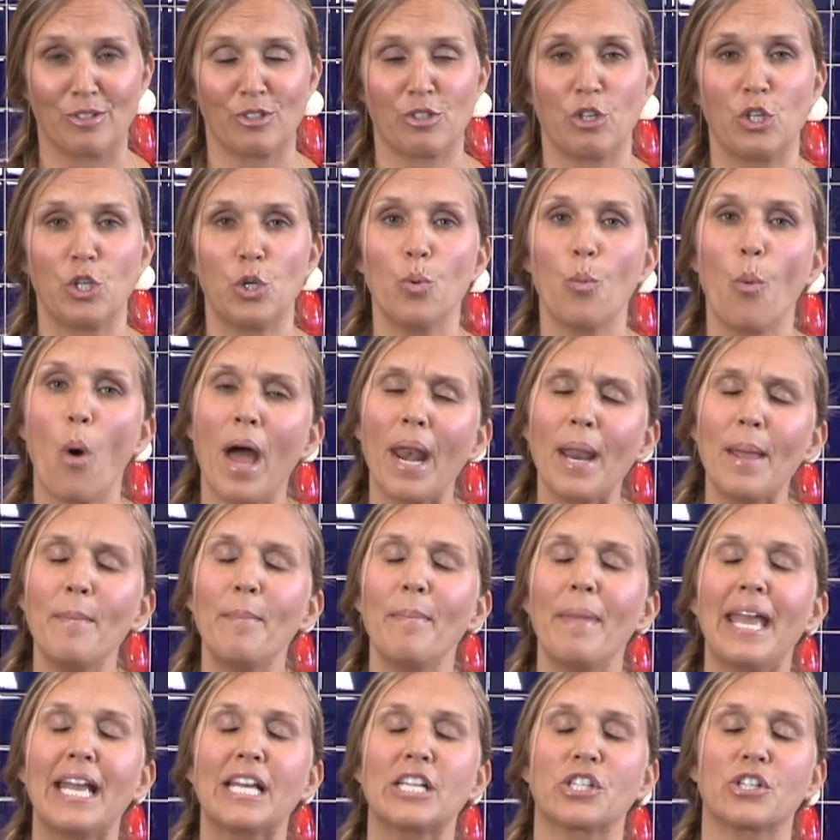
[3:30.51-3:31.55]
so you want to
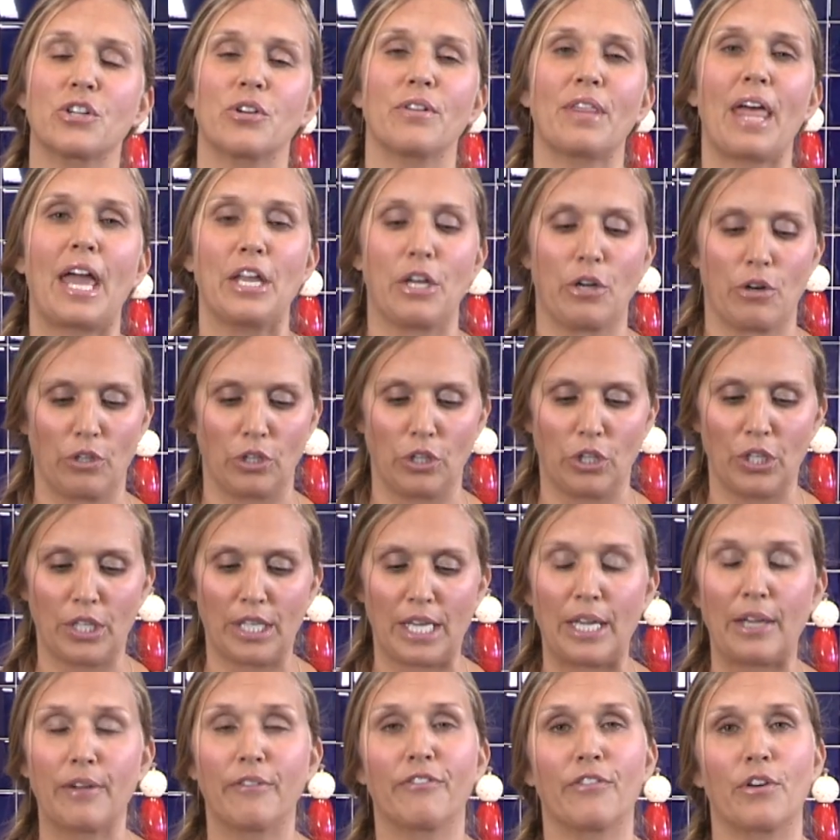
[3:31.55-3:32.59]
make sure that you're
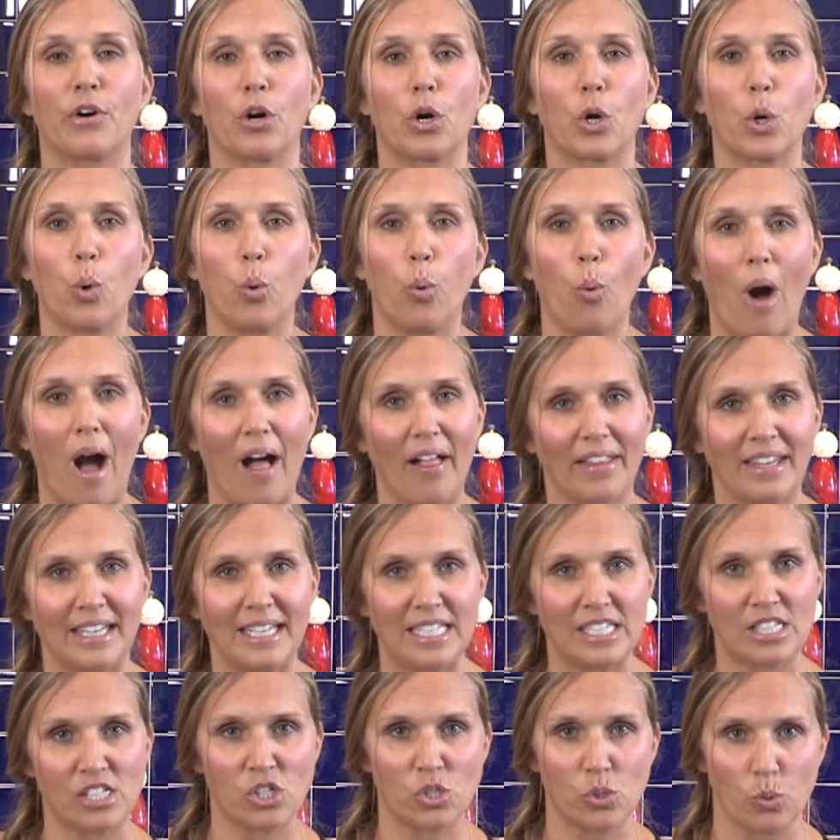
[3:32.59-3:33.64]
looking for a
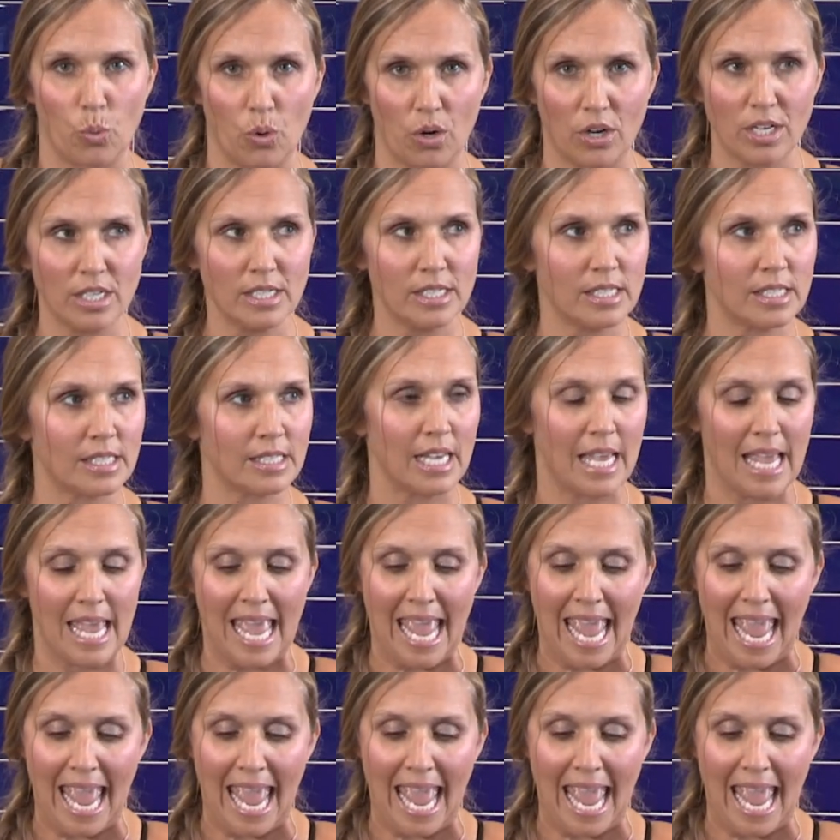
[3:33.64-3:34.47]
quality source.